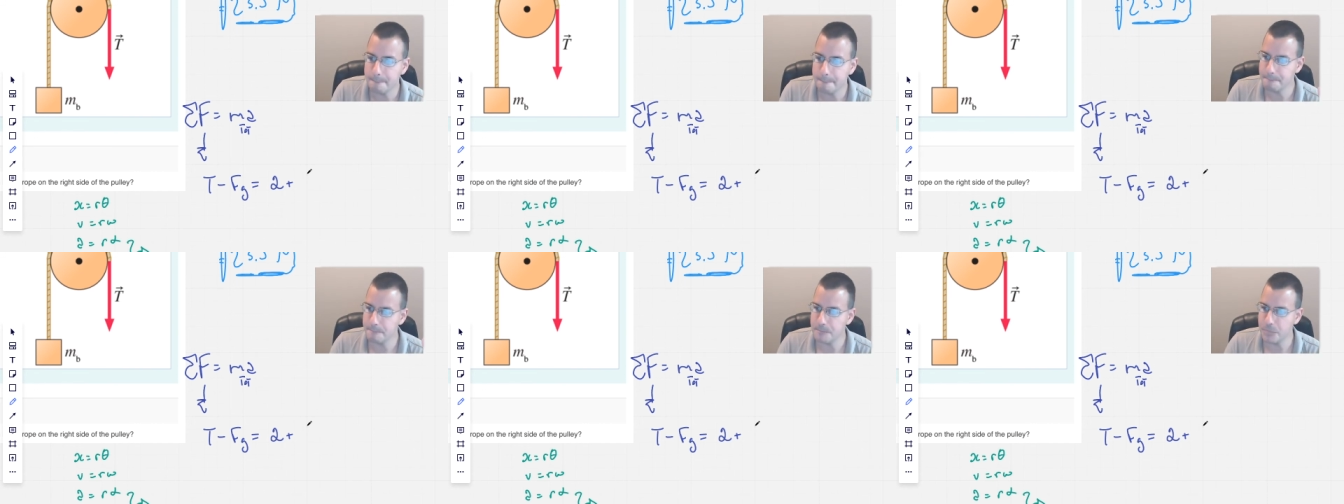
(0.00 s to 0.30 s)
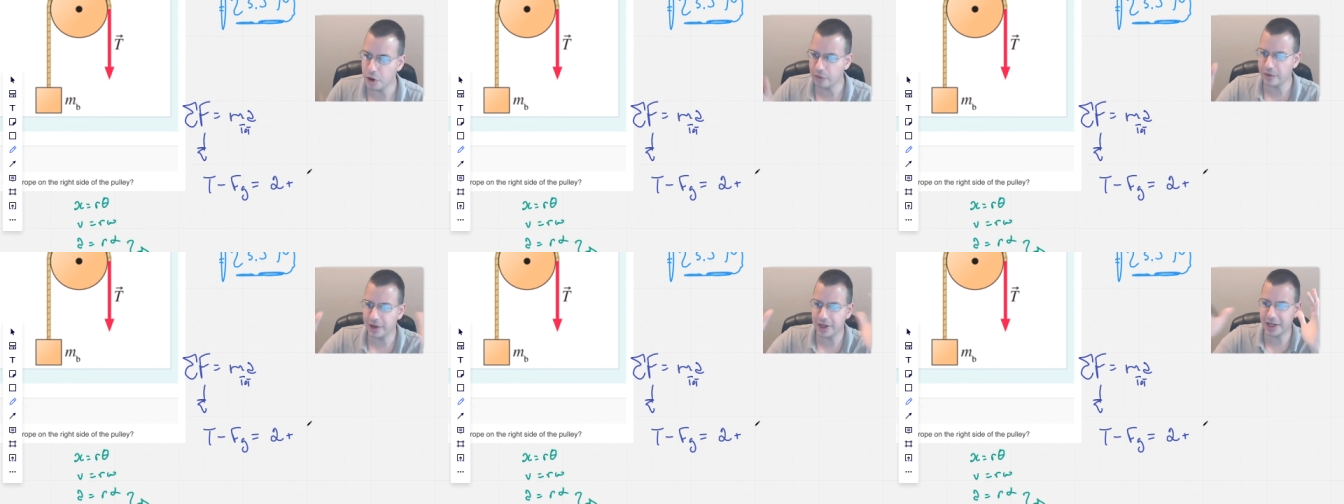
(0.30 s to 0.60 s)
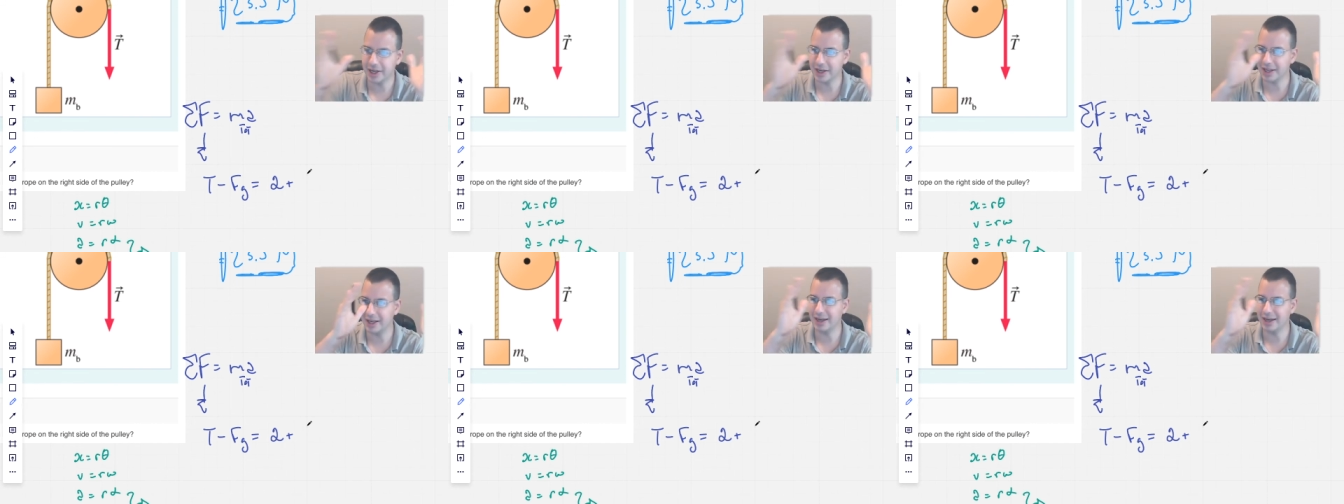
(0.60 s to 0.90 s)
moving
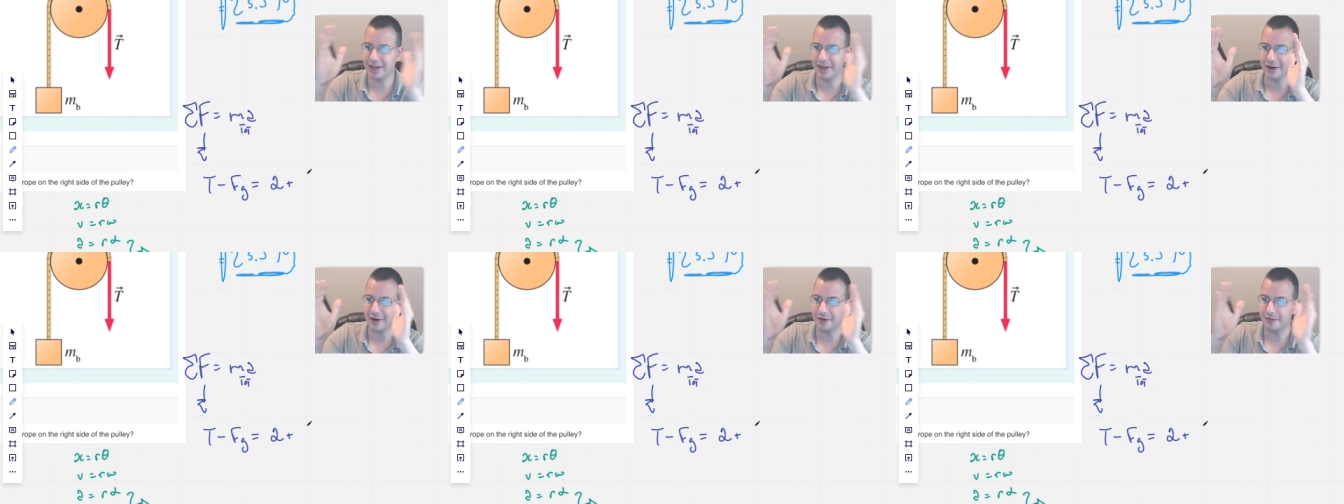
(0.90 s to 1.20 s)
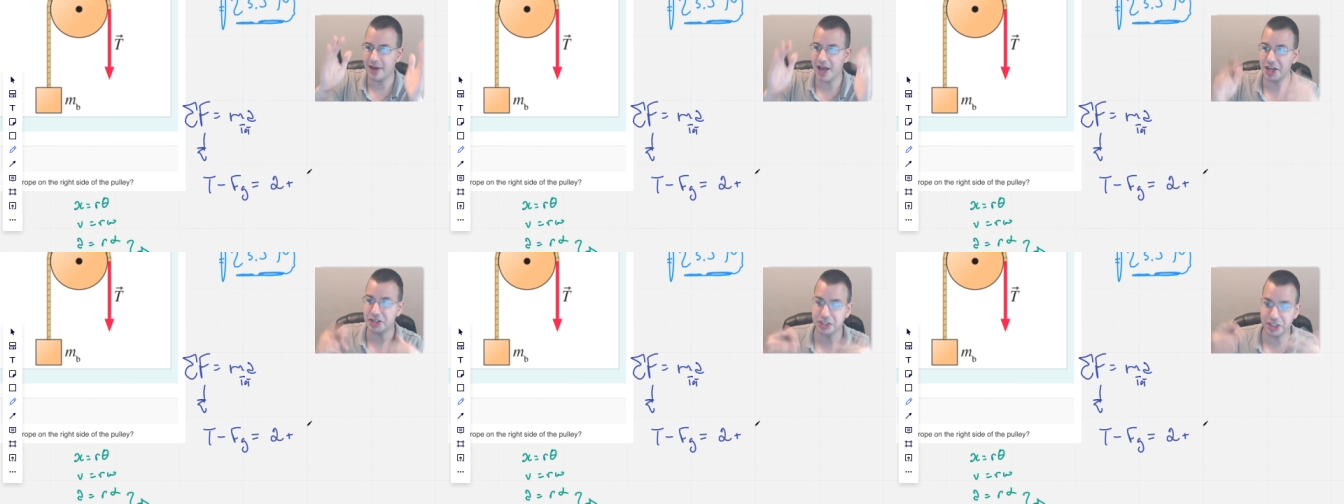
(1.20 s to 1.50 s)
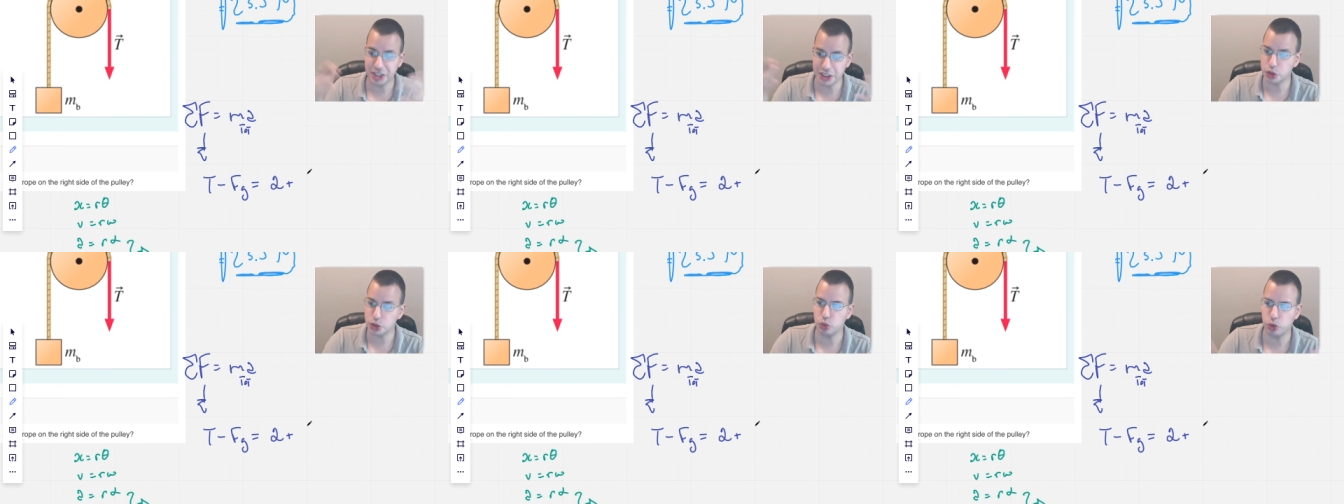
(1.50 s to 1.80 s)
in a linear
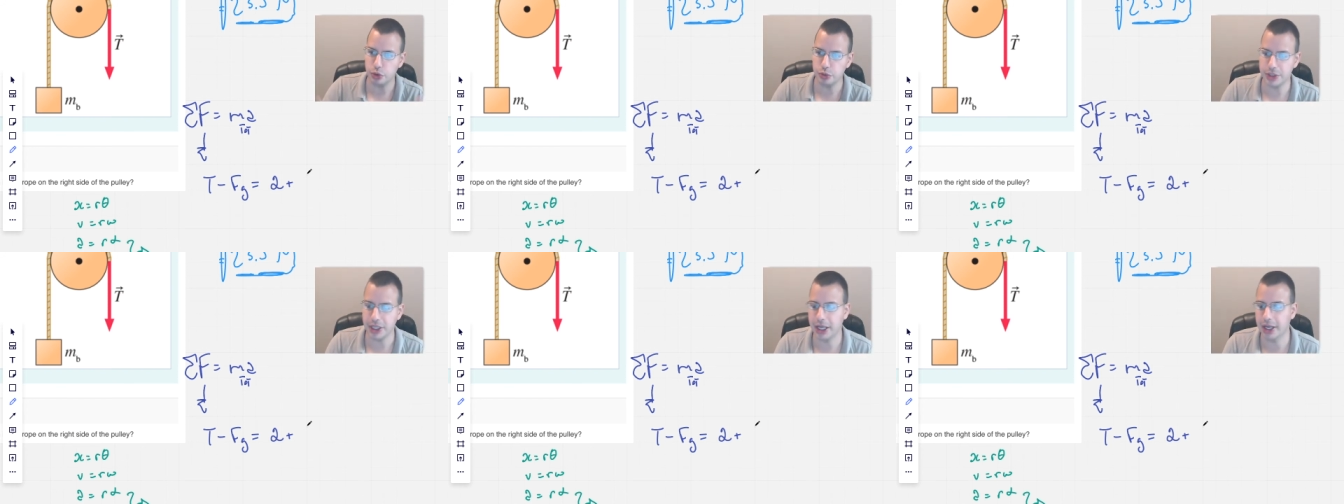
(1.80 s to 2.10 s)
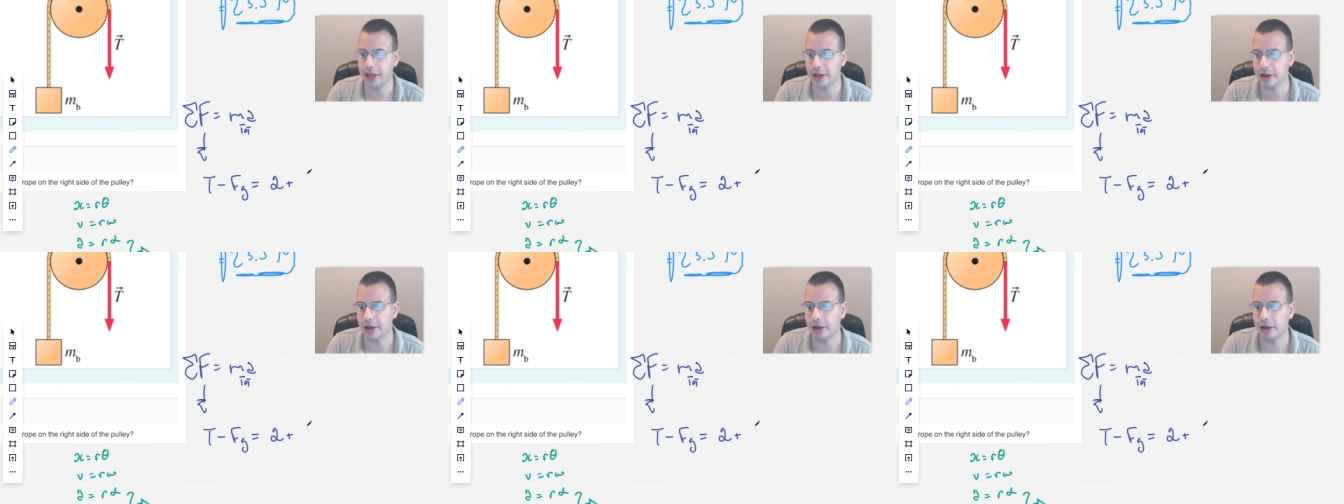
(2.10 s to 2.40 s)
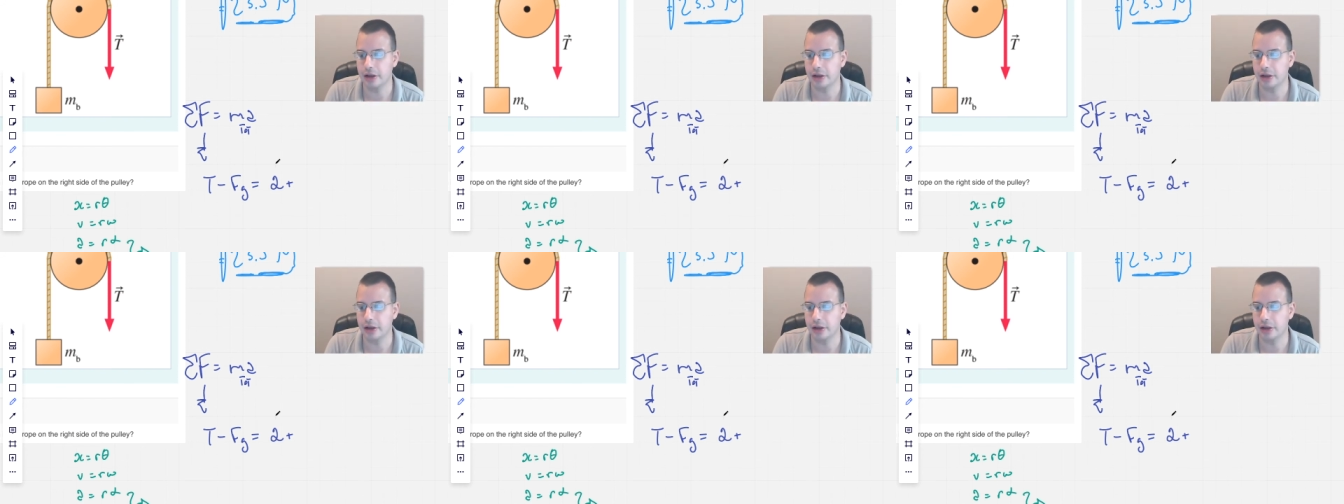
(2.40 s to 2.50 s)
fashion. It's rotating.